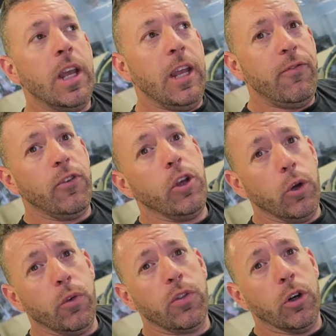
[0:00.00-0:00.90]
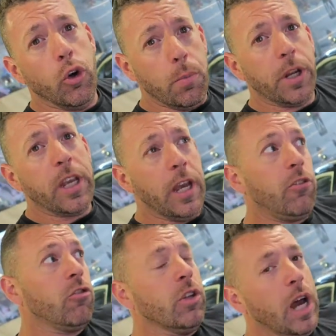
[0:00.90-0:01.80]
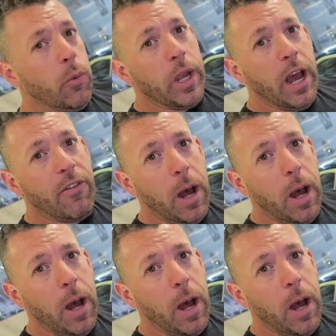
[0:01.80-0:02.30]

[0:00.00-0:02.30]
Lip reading: If you use a lubrication like we have